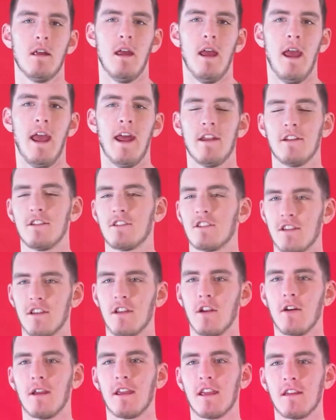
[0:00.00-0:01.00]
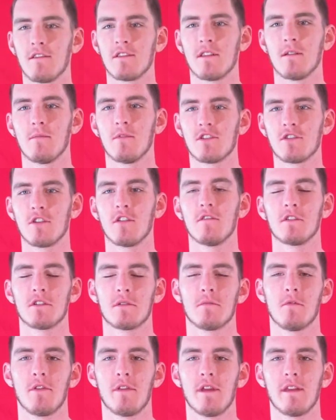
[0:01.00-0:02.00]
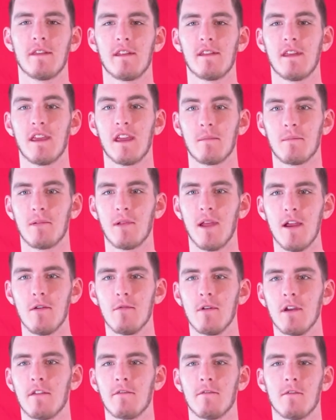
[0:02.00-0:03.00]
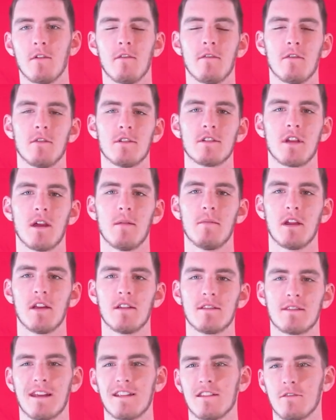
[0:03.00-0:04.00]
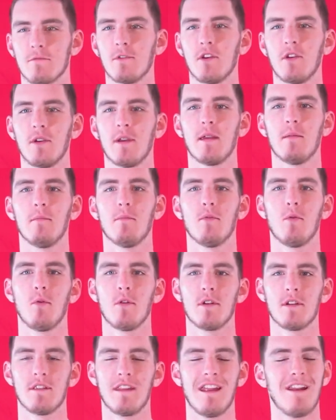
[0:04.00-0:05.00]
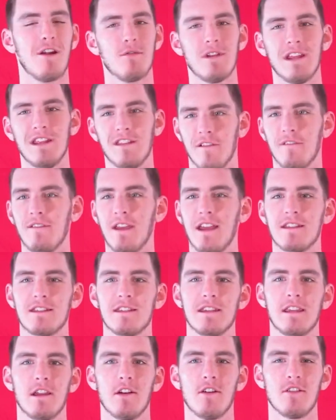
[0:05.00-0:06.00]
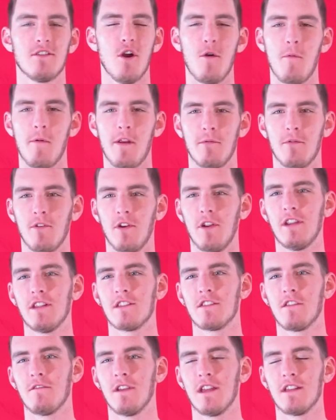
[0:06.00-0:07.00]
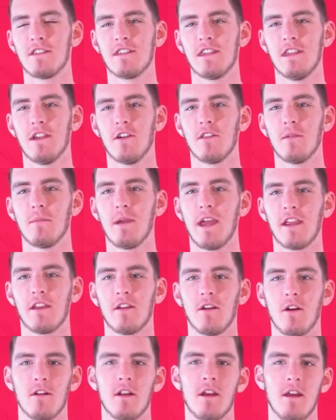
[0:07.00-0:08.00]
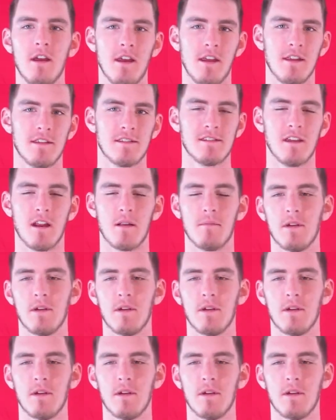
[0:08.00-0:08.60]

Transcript: And it gives them a serviceable thing that they can play with for a first time, because that's really important. They don't need the fancy gear. Nobody really needs the fancy gear in the backyard. It's not a